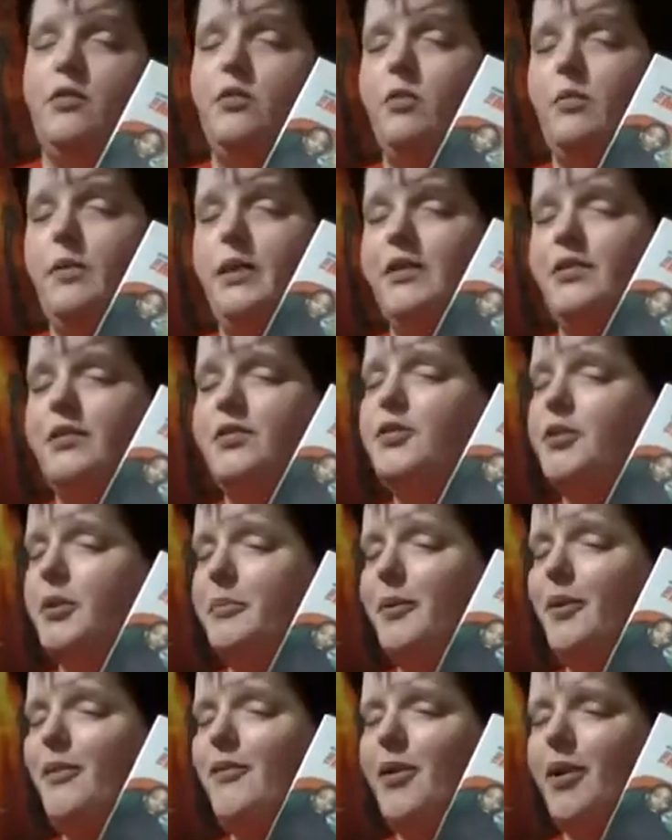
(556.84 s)
always,
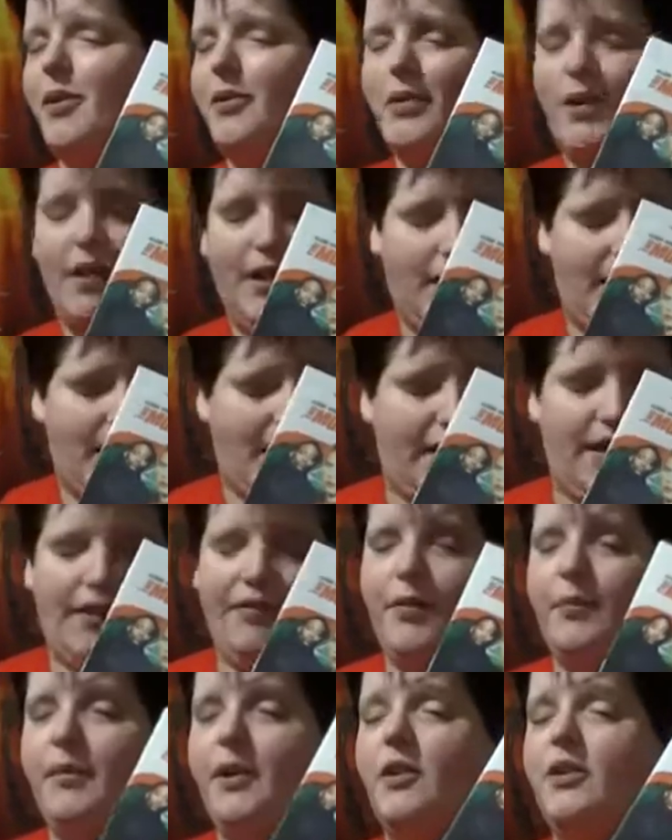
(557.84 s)
tomorrow. I
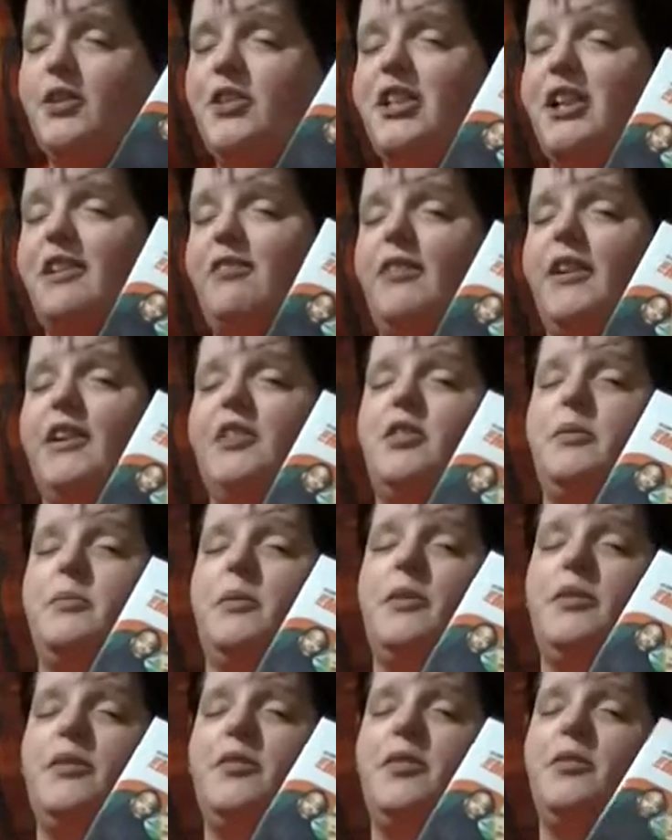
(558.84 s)
think we've got a chick flick
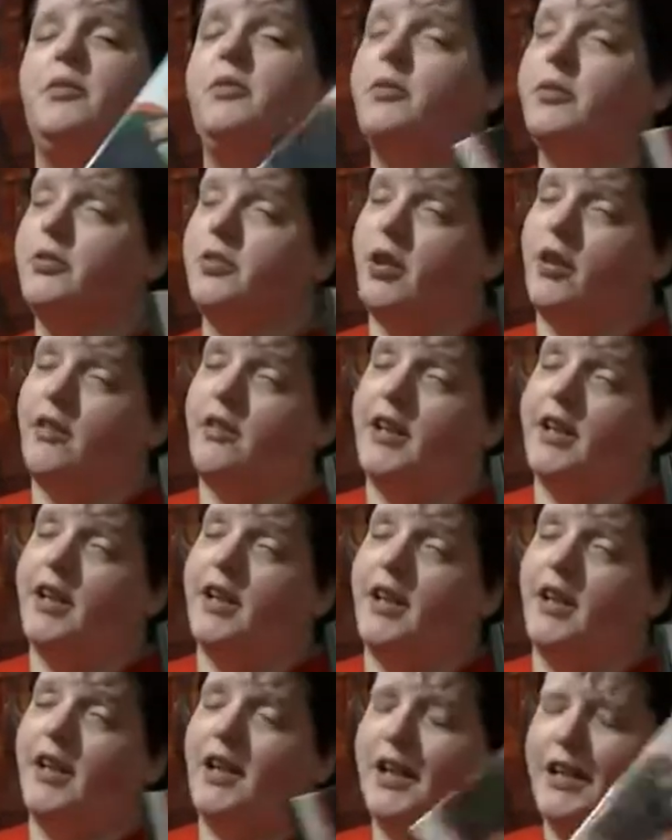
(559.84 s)
tomorrow, so sorry
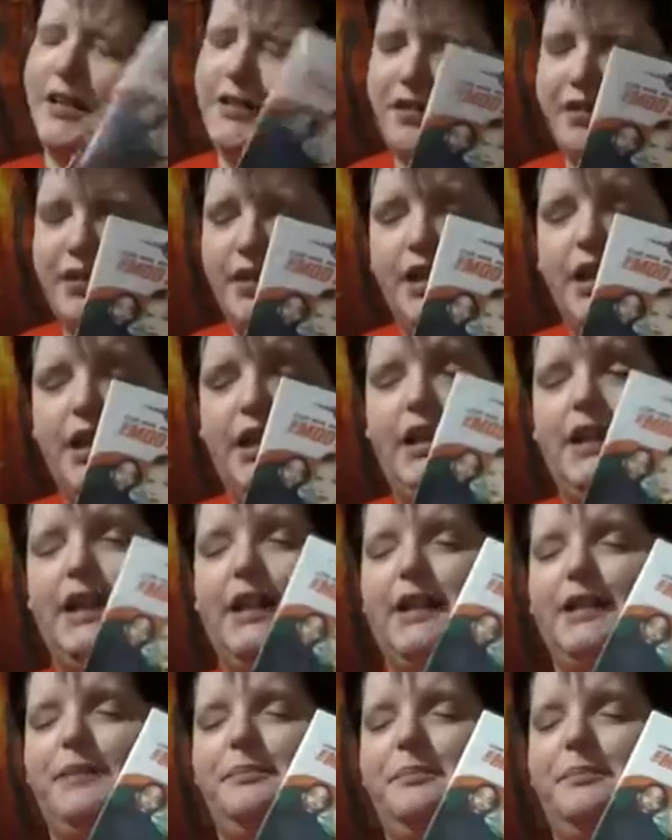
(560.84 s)
guys.
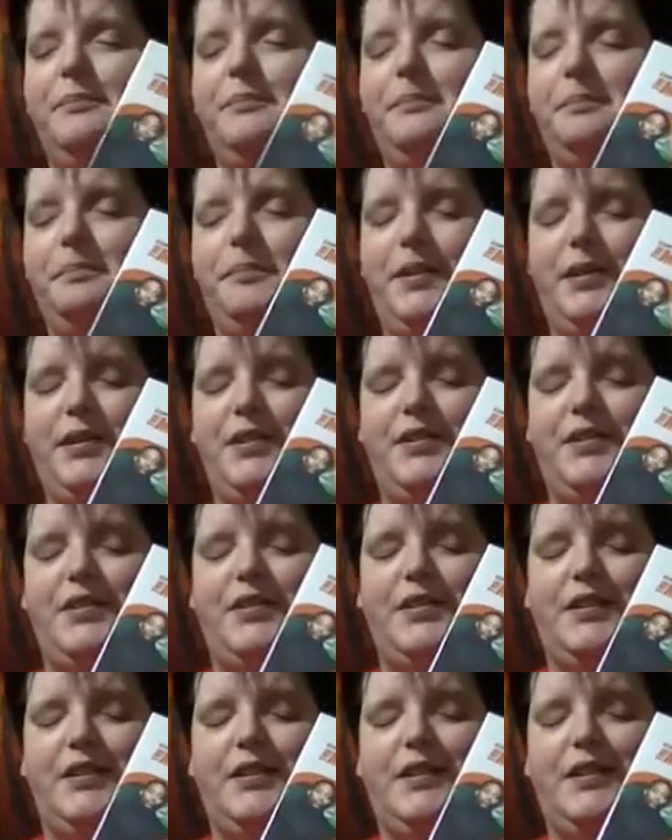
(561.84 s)
But
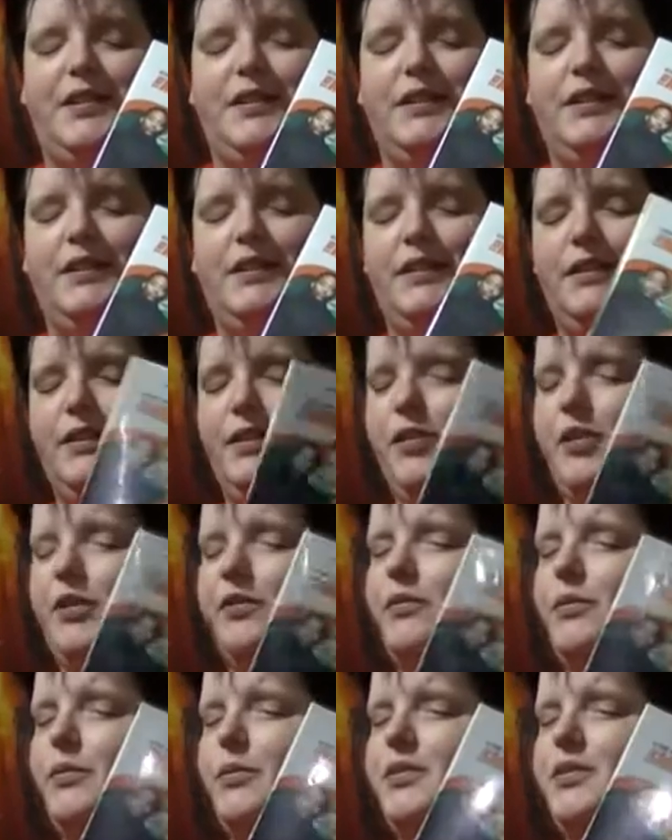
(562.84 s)
looking
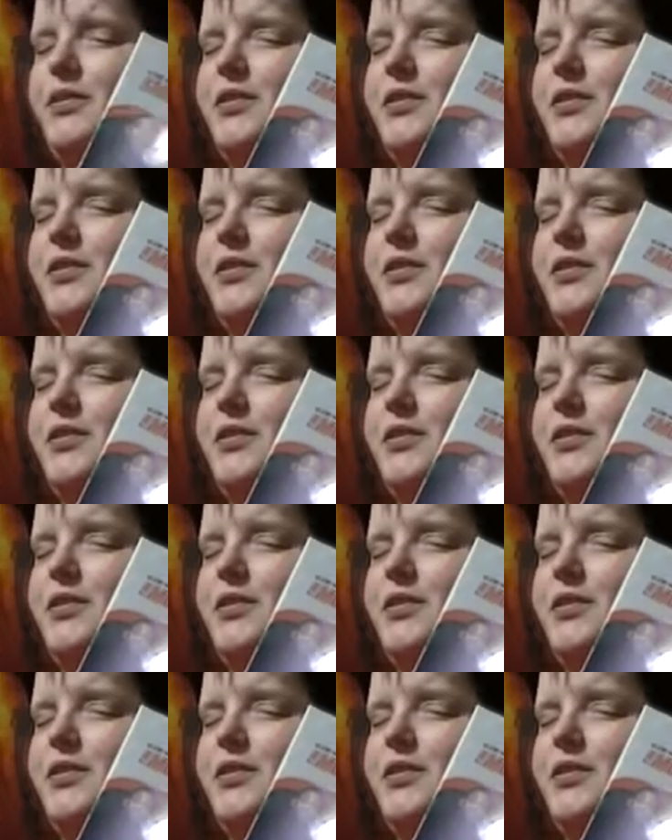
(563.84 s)
forward to